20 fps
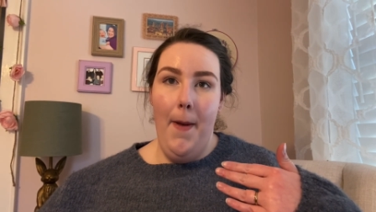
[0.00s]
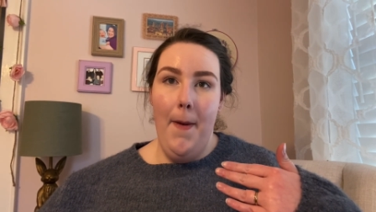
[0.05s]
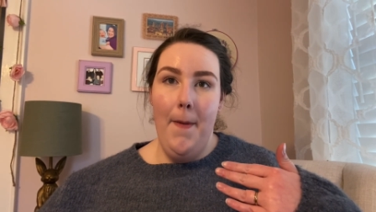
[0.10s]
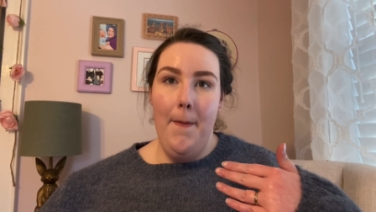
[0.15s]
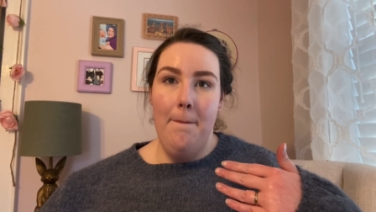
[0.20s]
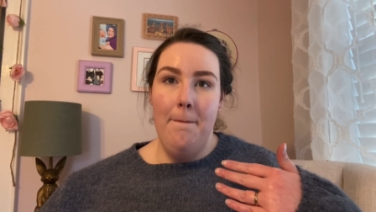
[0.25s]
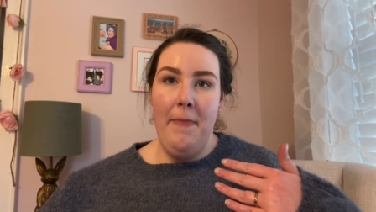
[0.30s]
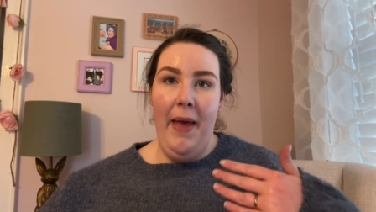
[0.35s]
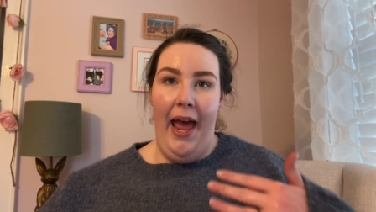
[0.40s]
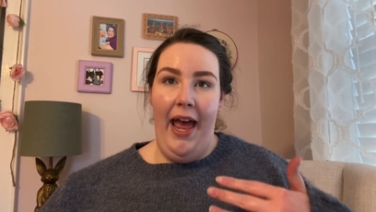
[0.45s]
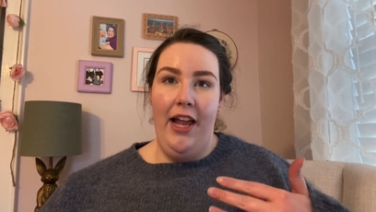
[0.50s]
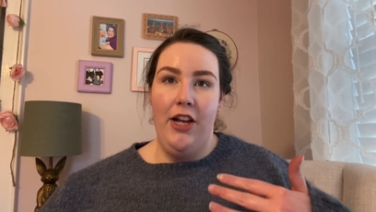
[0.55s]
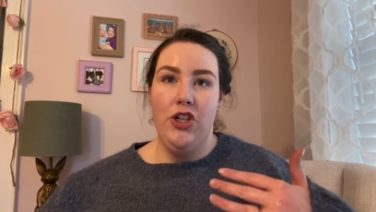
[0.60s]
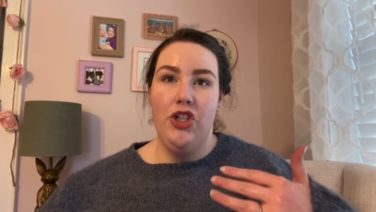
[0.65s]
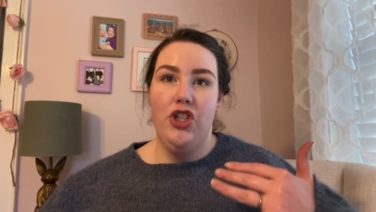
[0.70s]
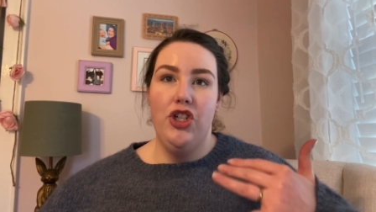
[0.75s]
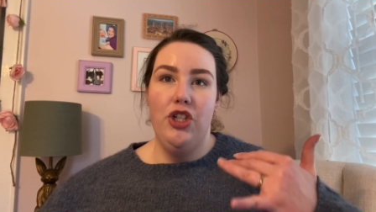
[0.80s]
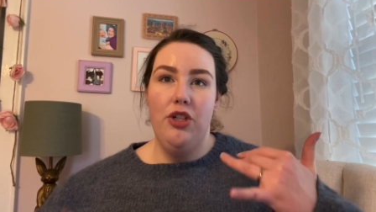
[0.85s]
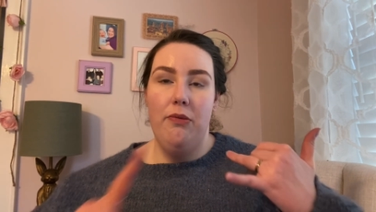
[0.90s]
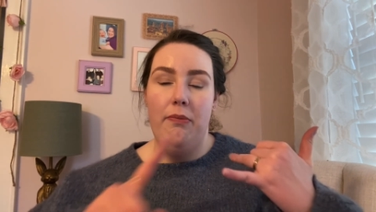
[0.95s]

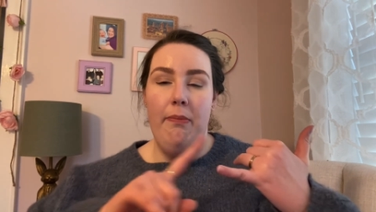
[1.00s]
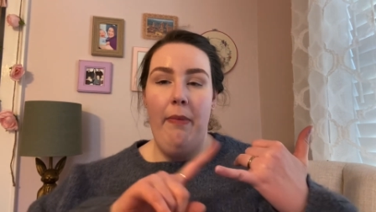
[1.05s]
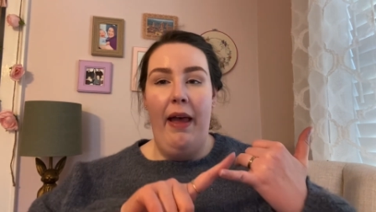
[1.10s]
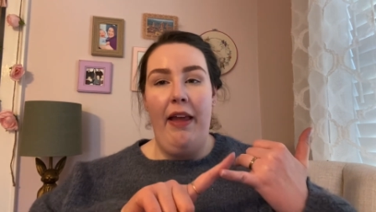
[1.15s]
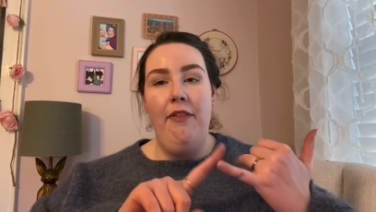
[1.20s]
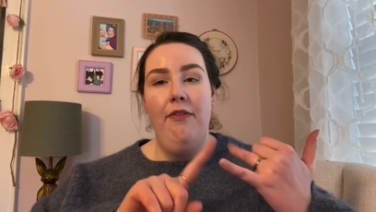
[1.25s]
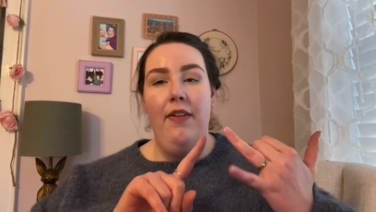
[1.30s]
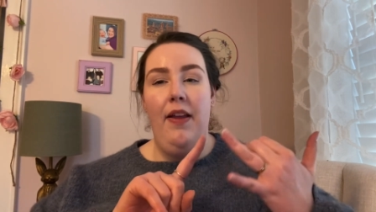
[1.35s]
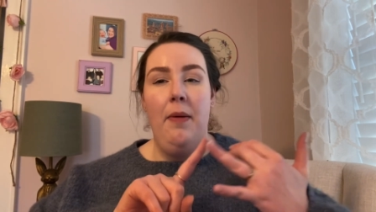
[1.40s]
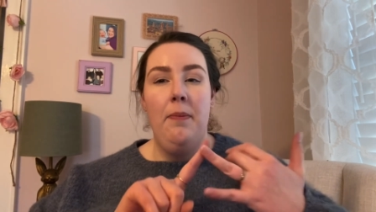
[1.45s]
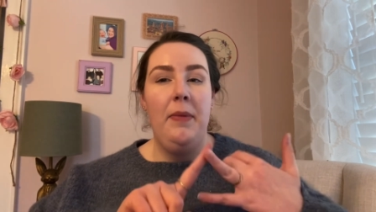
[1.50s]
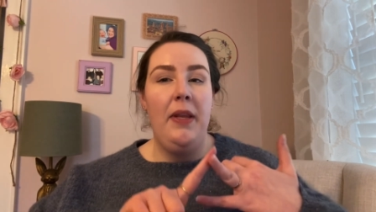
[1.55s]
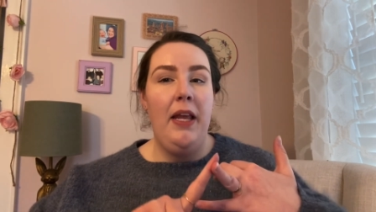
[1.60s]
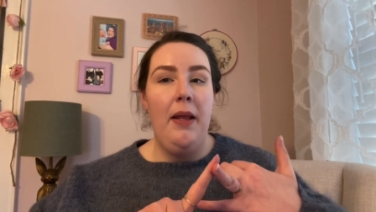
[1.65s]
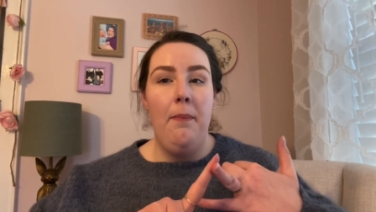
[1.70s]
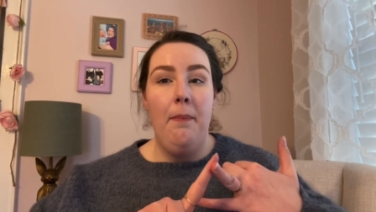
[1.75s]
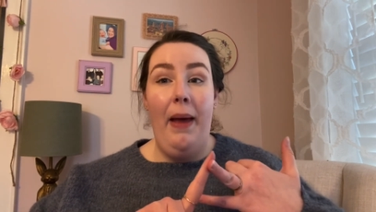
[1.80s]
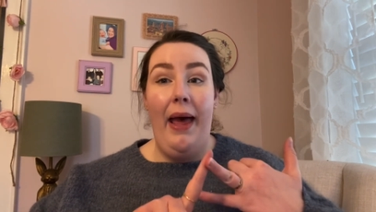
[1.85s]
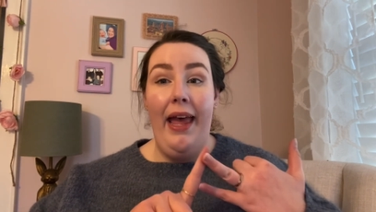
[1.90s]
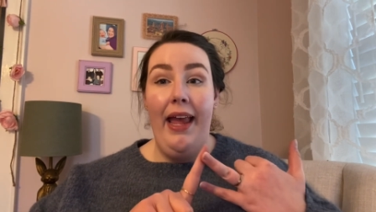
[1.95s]
matched my family
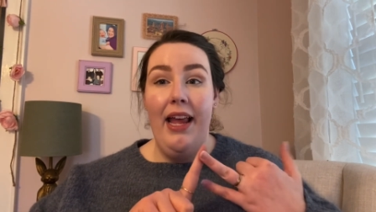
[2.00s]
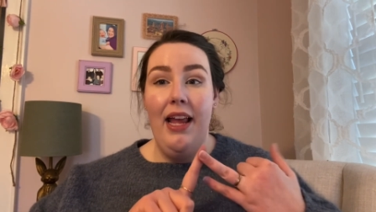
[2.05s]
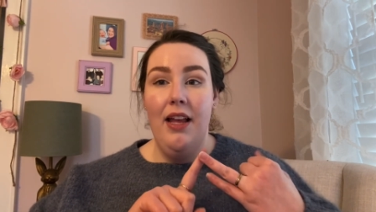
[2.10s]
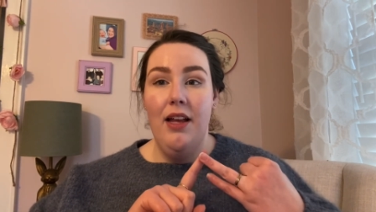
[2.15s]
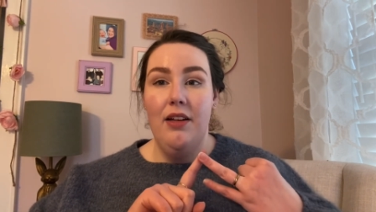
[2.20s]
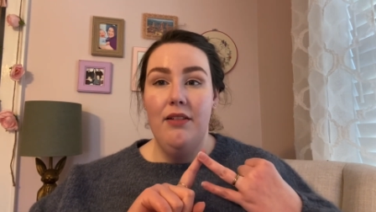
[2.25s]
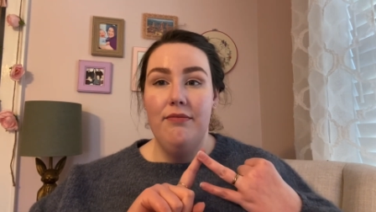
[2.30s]
and my